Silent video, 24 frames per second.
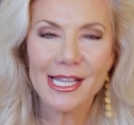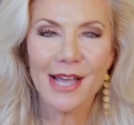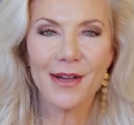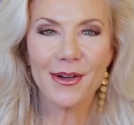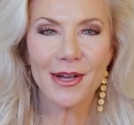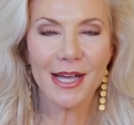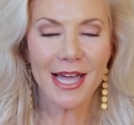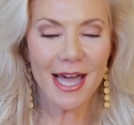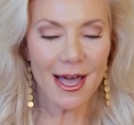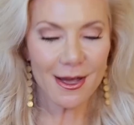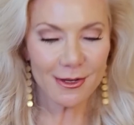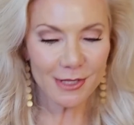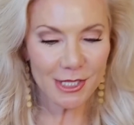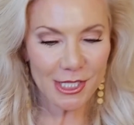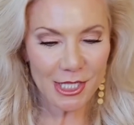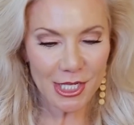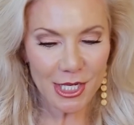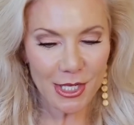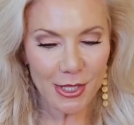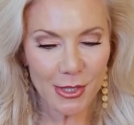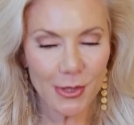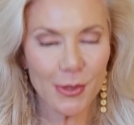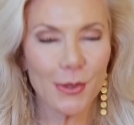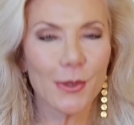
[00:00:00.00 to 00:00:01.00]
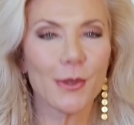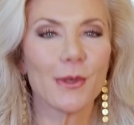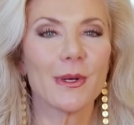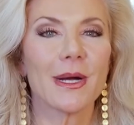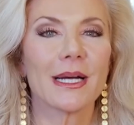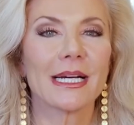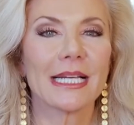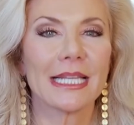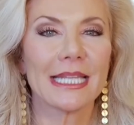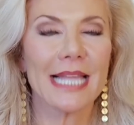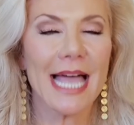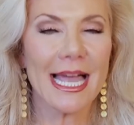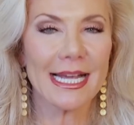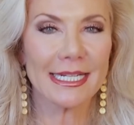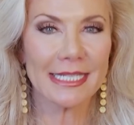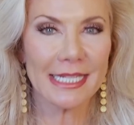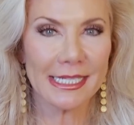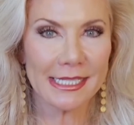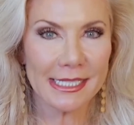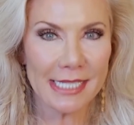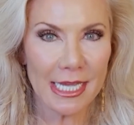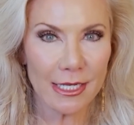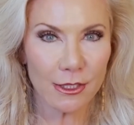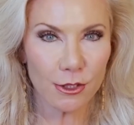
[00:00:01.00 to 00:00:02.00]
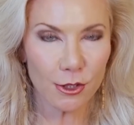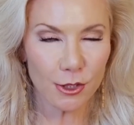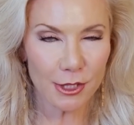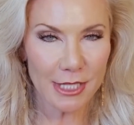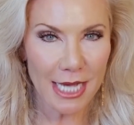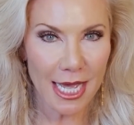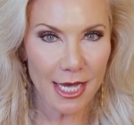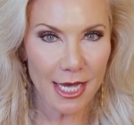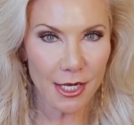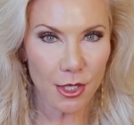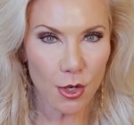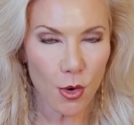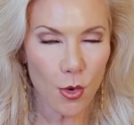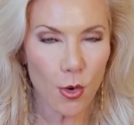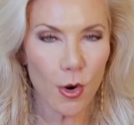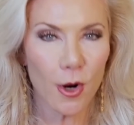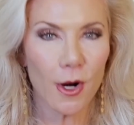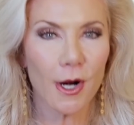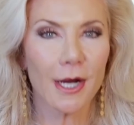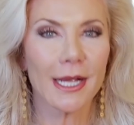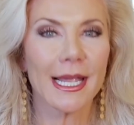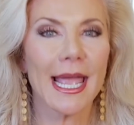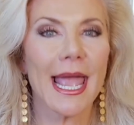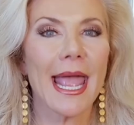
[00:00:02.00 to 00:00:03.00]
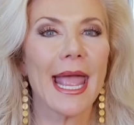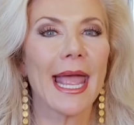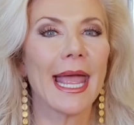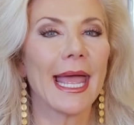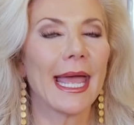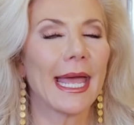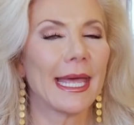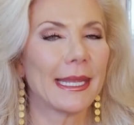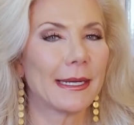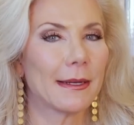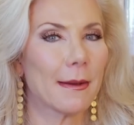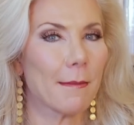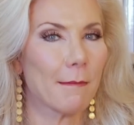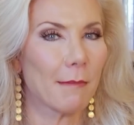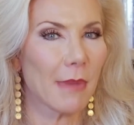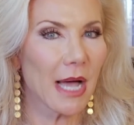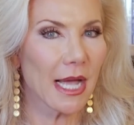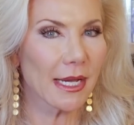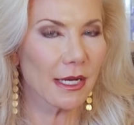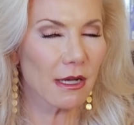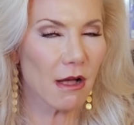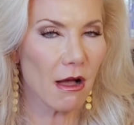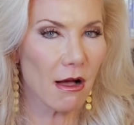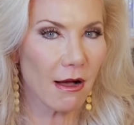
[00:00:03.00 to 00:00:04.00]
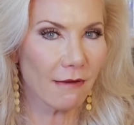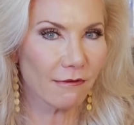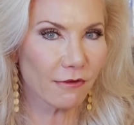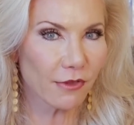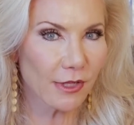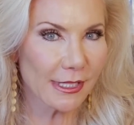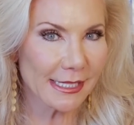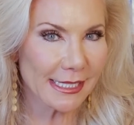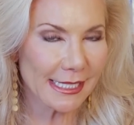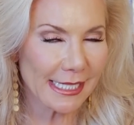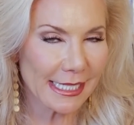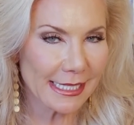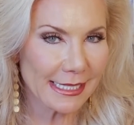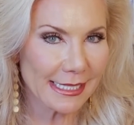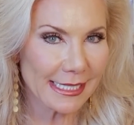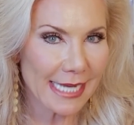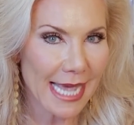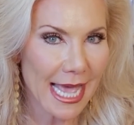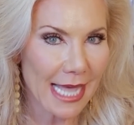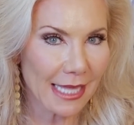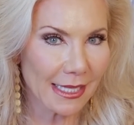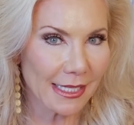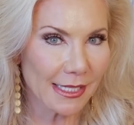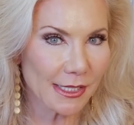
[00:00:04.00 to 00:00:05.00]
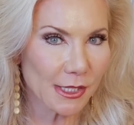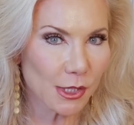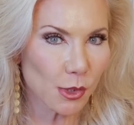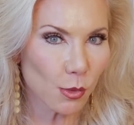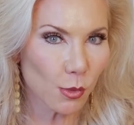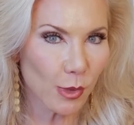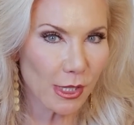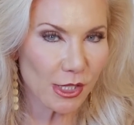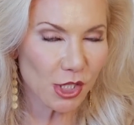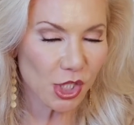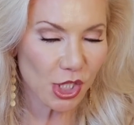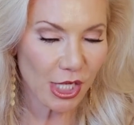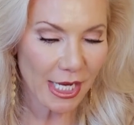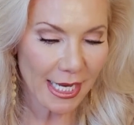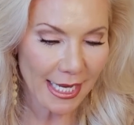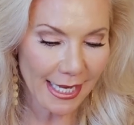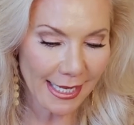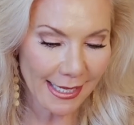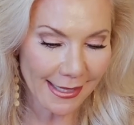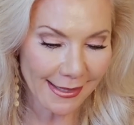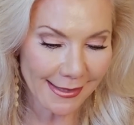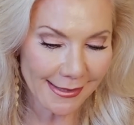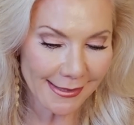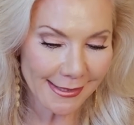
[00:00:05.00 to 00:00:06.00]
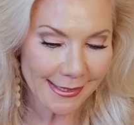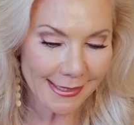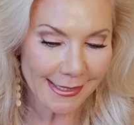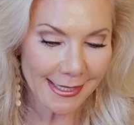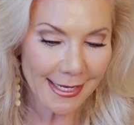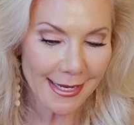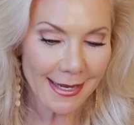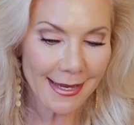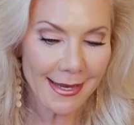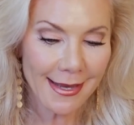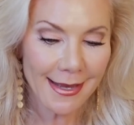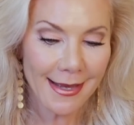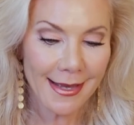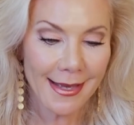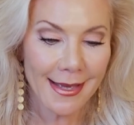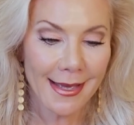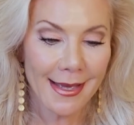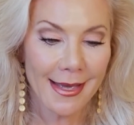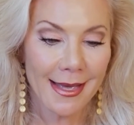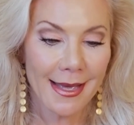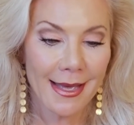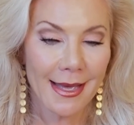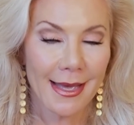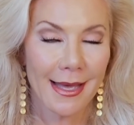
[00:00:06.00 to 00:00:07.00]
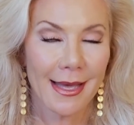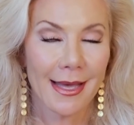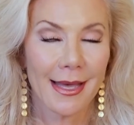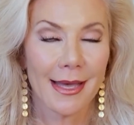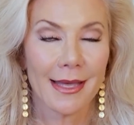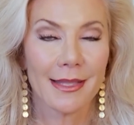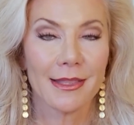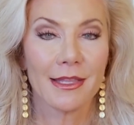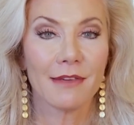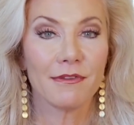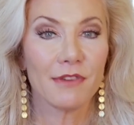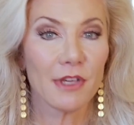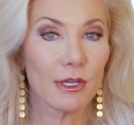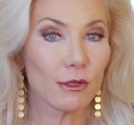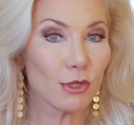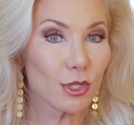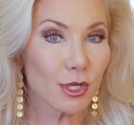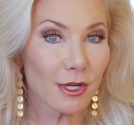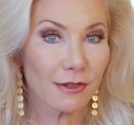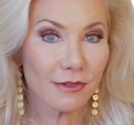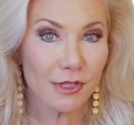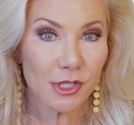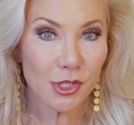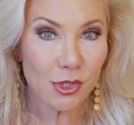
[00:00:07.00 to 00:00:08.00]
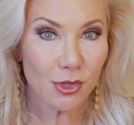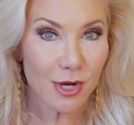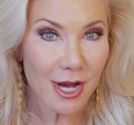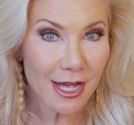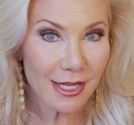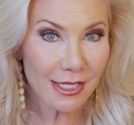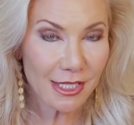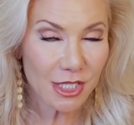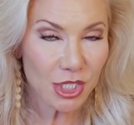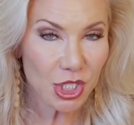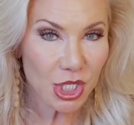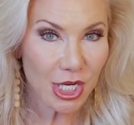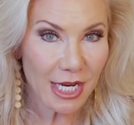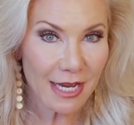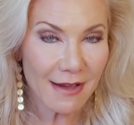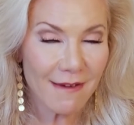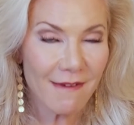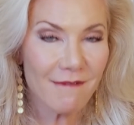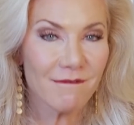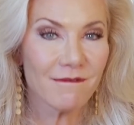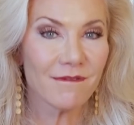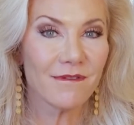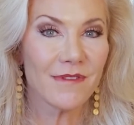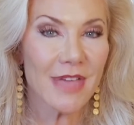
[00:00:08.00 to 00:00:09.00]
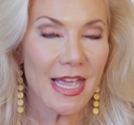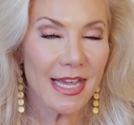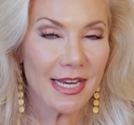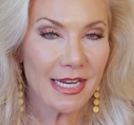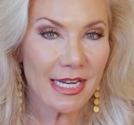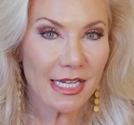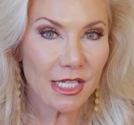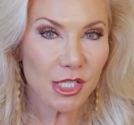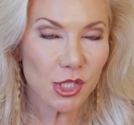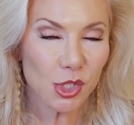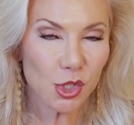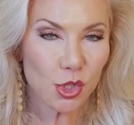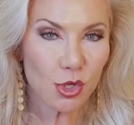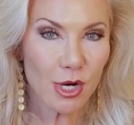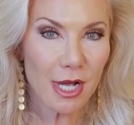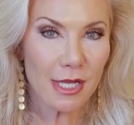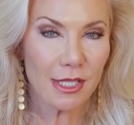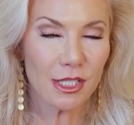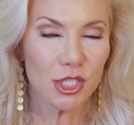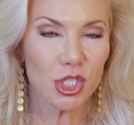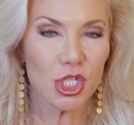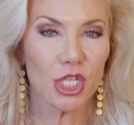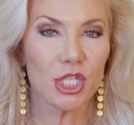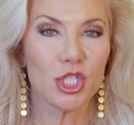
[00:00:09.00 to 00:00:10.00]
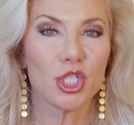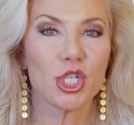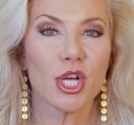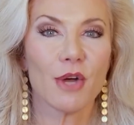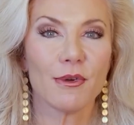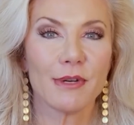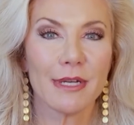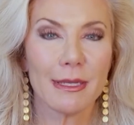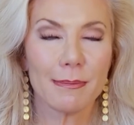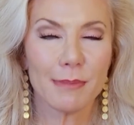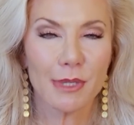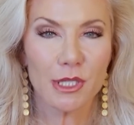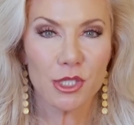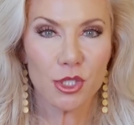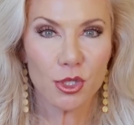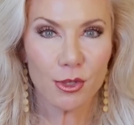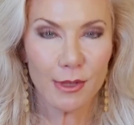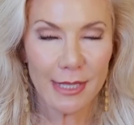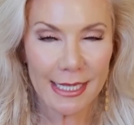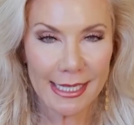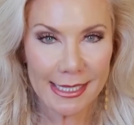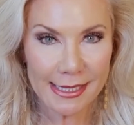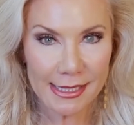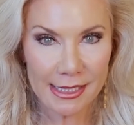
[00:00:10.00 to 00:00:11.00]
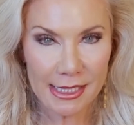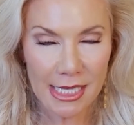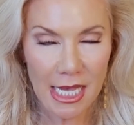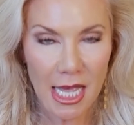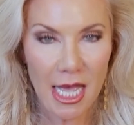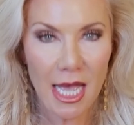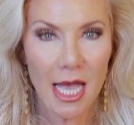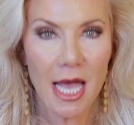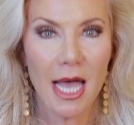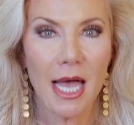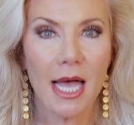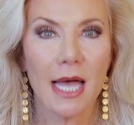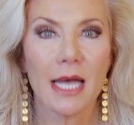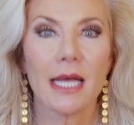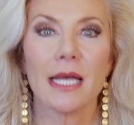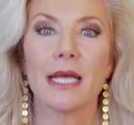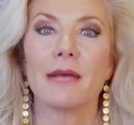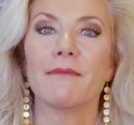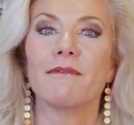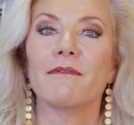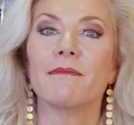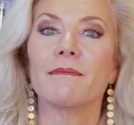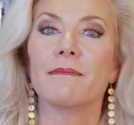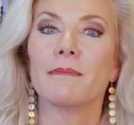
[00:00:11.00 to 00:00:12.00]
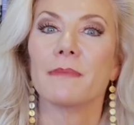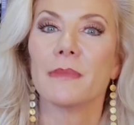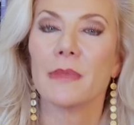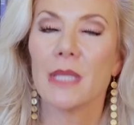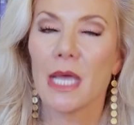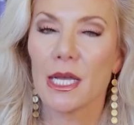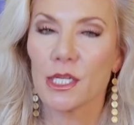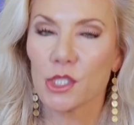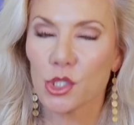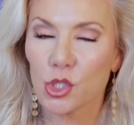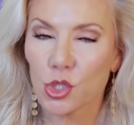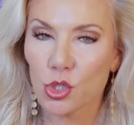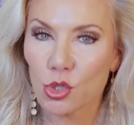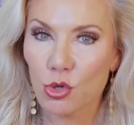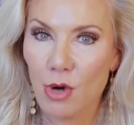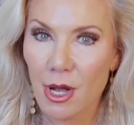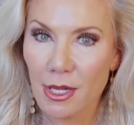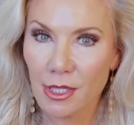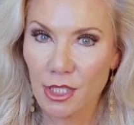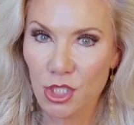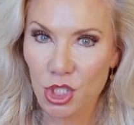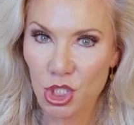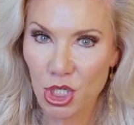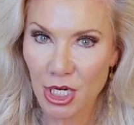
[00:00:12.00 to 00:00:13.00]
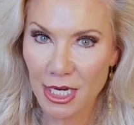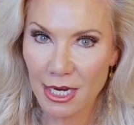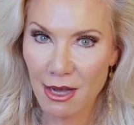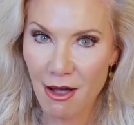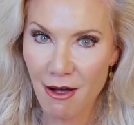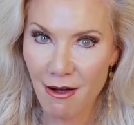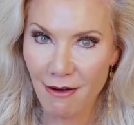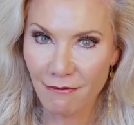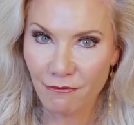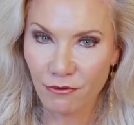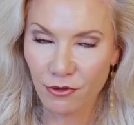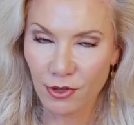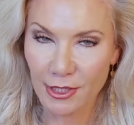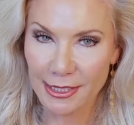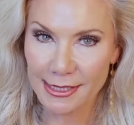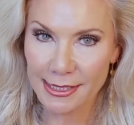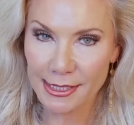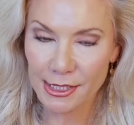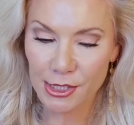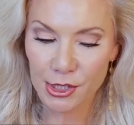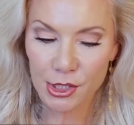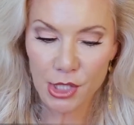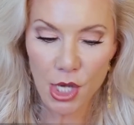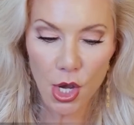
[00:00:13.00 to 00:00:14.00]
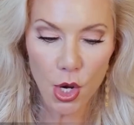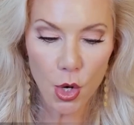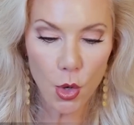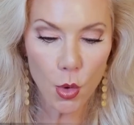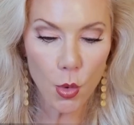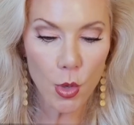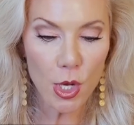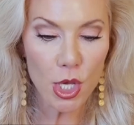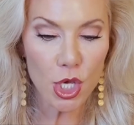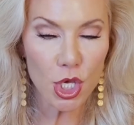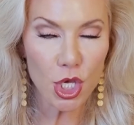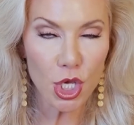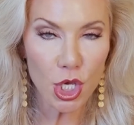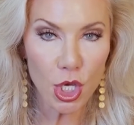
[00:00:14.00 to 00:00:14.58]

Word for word: so go to galacticcenter.org and my conference in Dallas, which is The Future of Astrology, Vedic Astrology, Joni Patry's uh, Astrology Conference. So